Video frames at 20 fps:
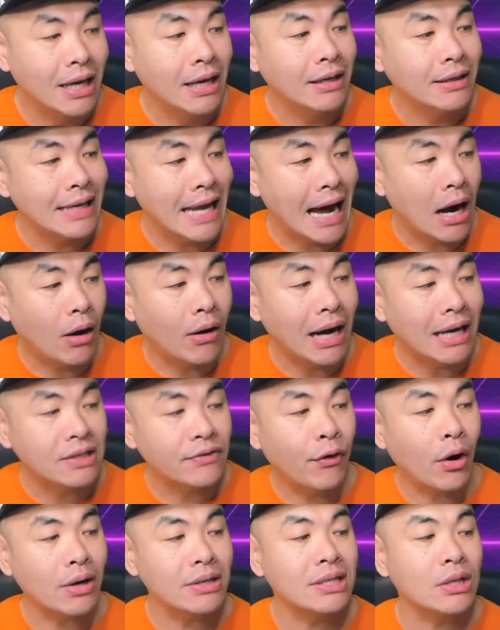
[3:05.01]
Now, as
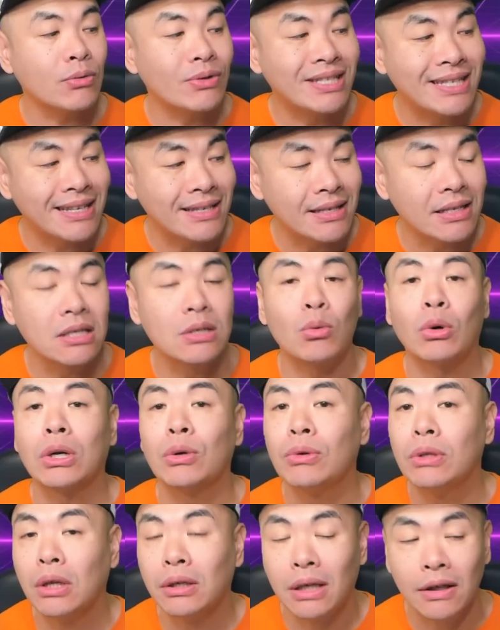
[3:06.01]
far as the resistance, what are
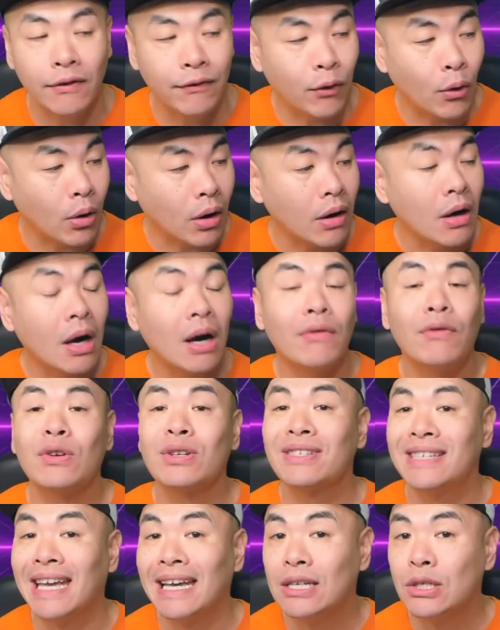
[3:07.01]
we looking for
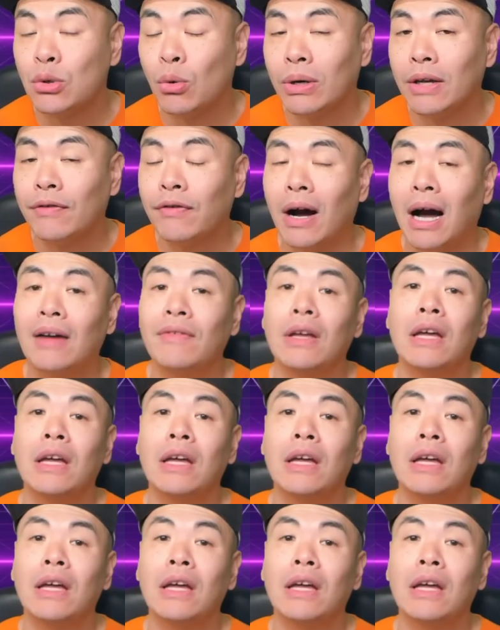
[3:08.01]
stage 25?